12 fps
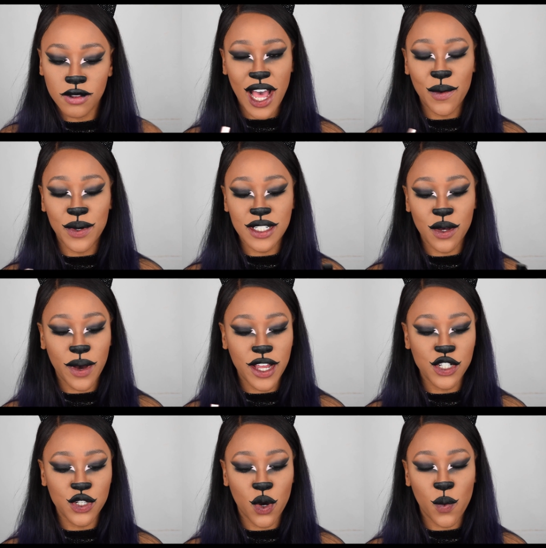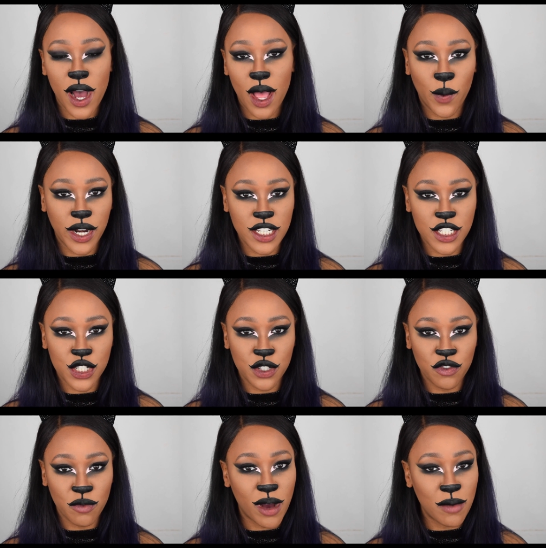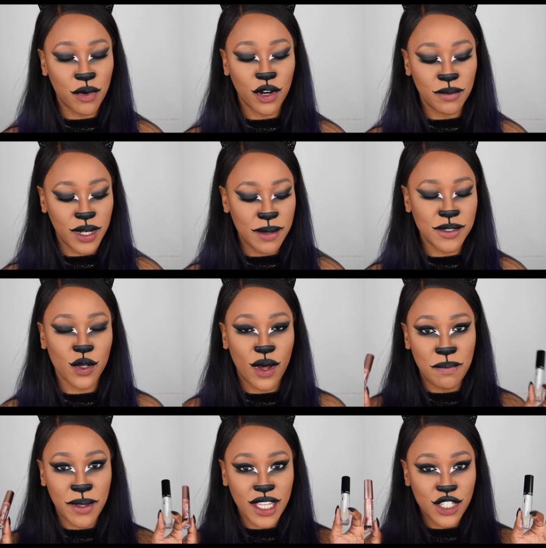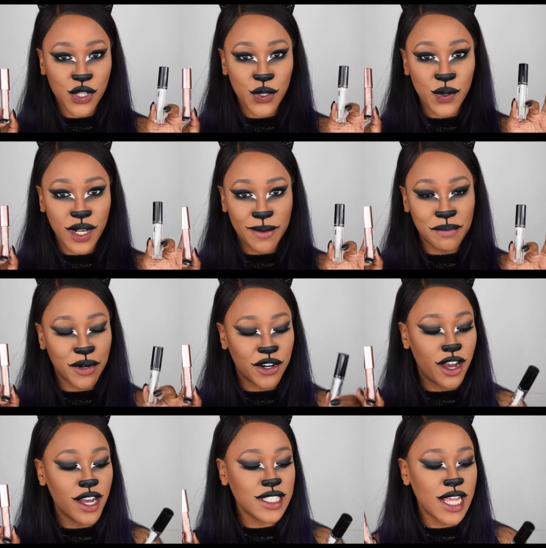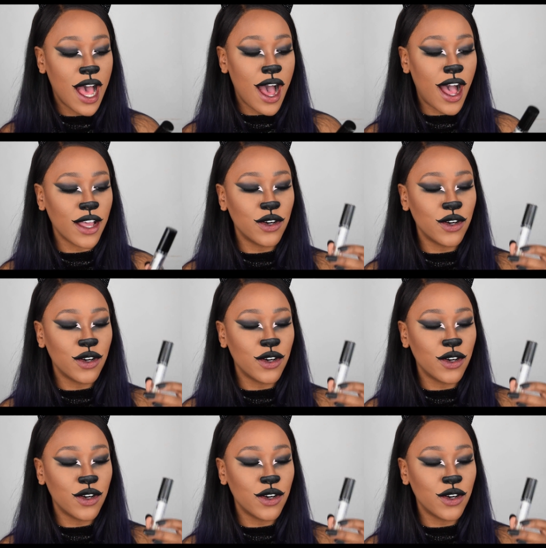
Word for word: I wasn't quite sure what I wanted to do for my bottom lip so I picked two lip products. I